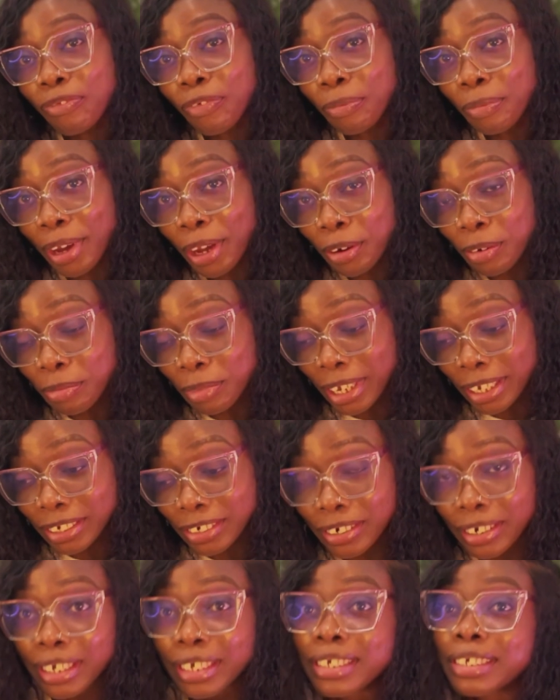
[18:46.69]
for
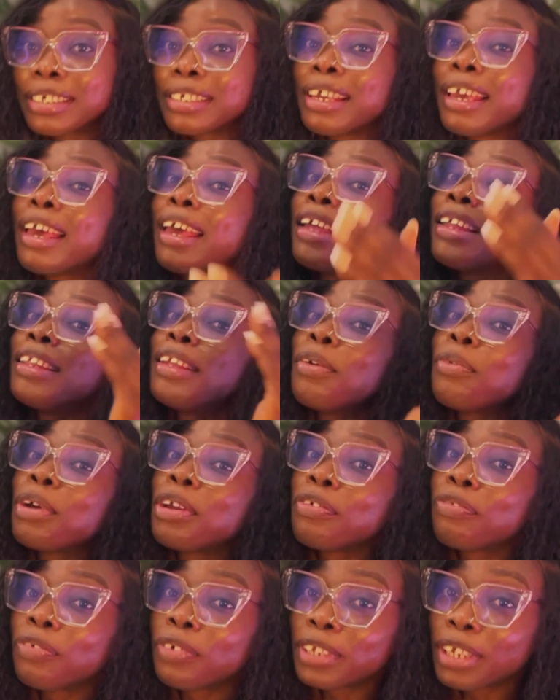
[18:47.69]
biometrics. They
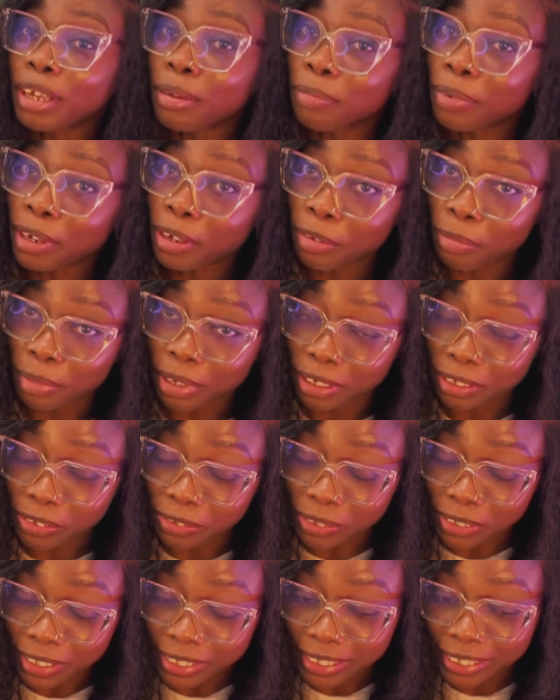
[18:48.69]
went for their
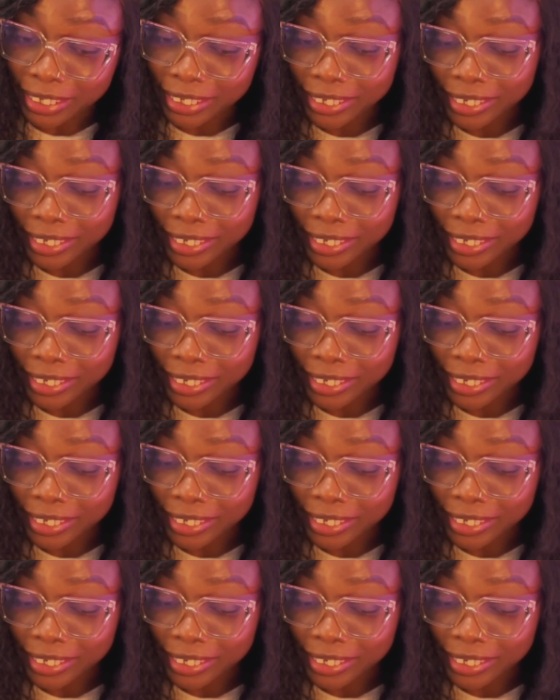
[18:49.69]
biometrics.